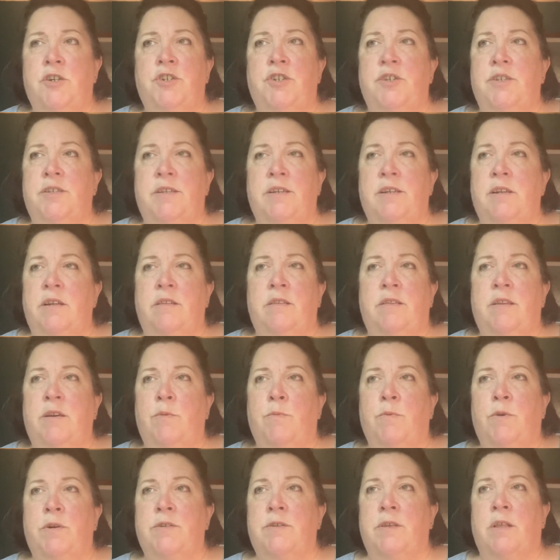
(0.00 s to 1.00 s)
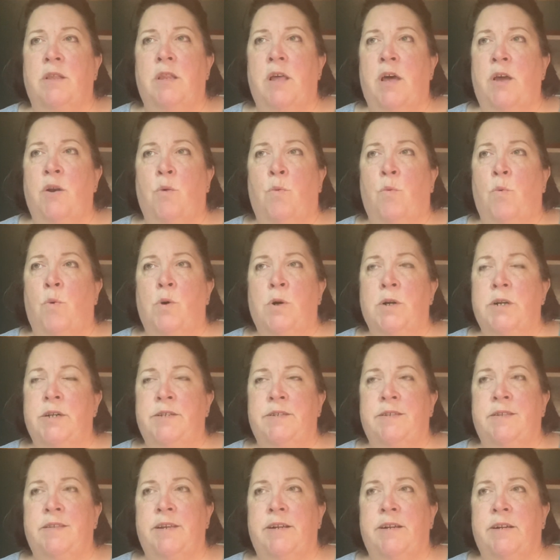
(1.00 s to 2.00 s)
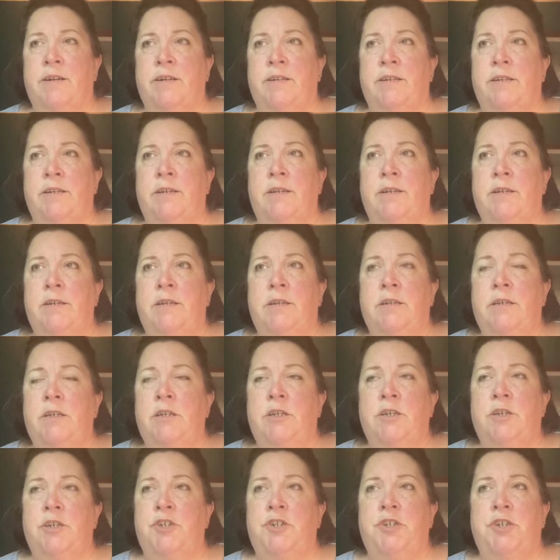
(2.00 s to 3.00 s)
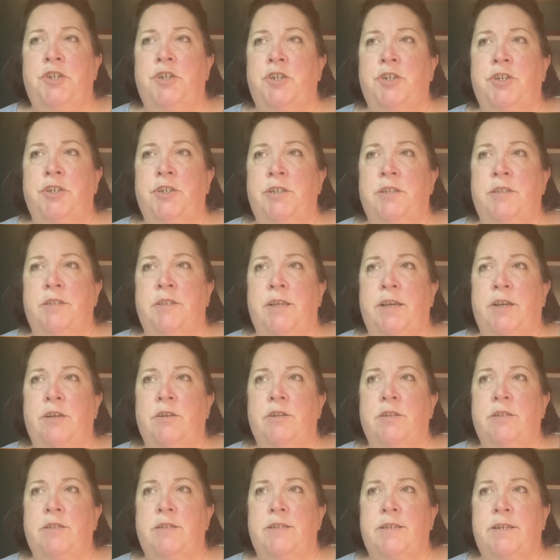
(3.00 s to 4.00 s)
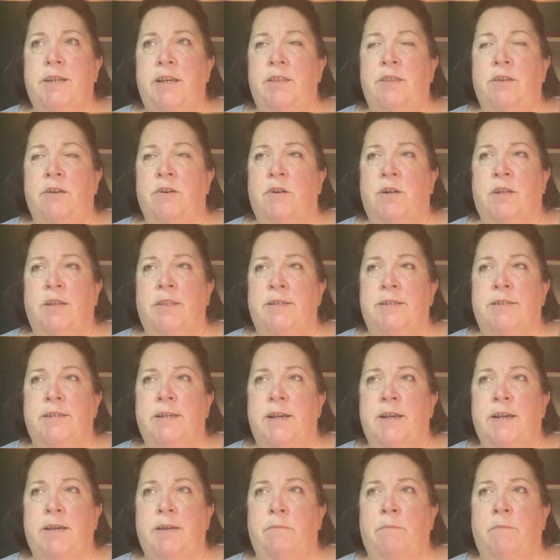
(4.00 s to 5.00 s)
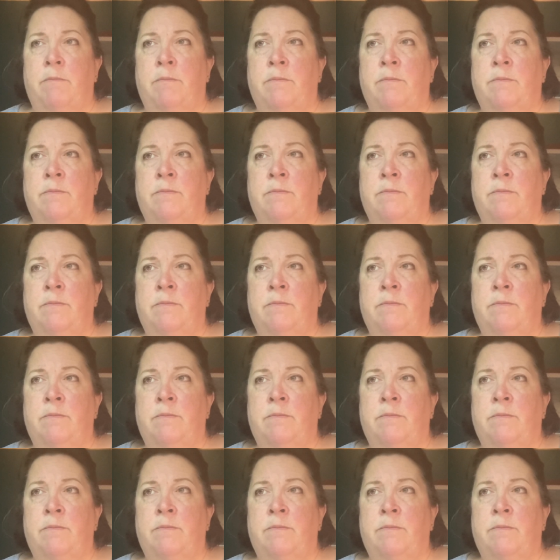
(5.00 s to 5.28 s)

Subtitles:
said there was a lot of wars there, and they couldn't stay there all the time.